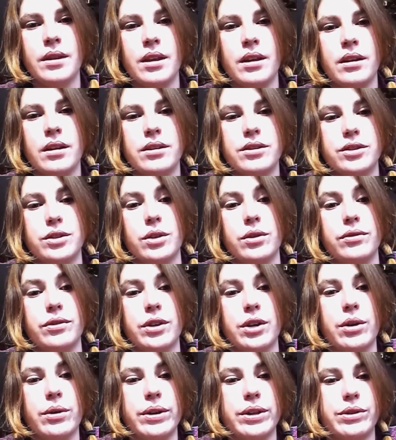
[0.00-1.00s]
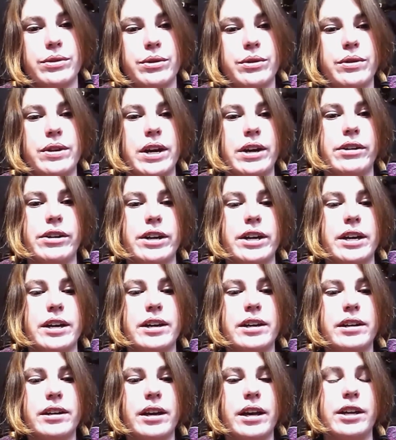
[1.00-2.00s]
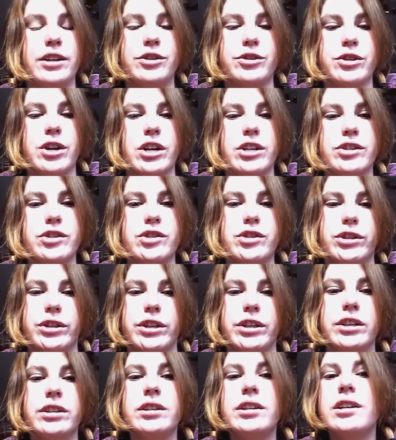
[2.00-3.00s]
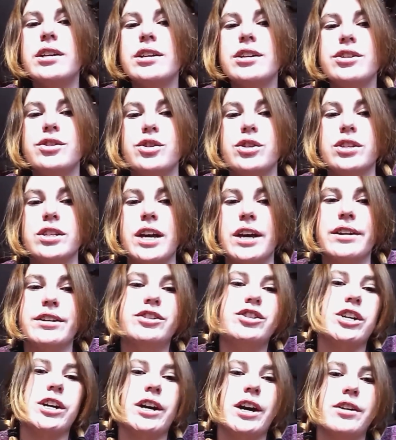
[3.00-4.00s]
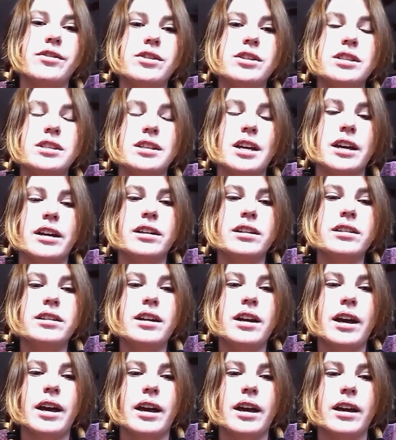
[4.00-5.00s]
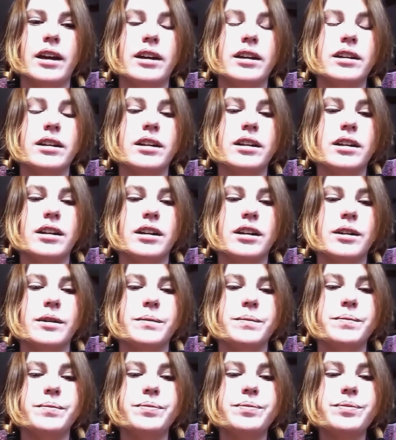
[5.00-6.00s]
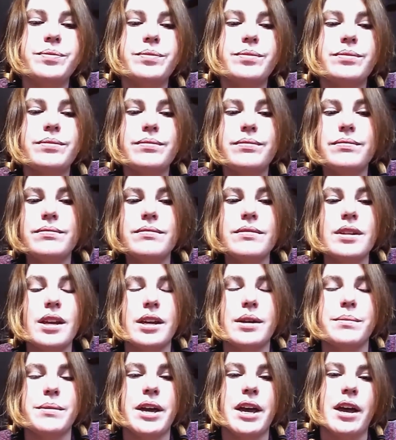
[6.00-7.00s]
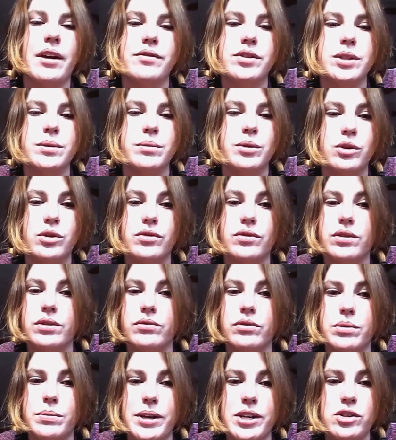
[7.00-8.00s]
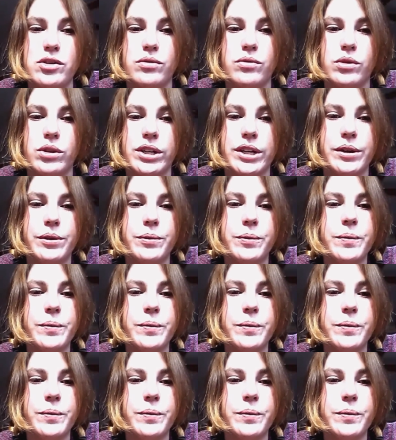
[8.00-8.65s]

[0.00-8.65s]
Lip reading: So if you're going through an area and you're not sure, just kind of check out the site, and it may have some useful information for you.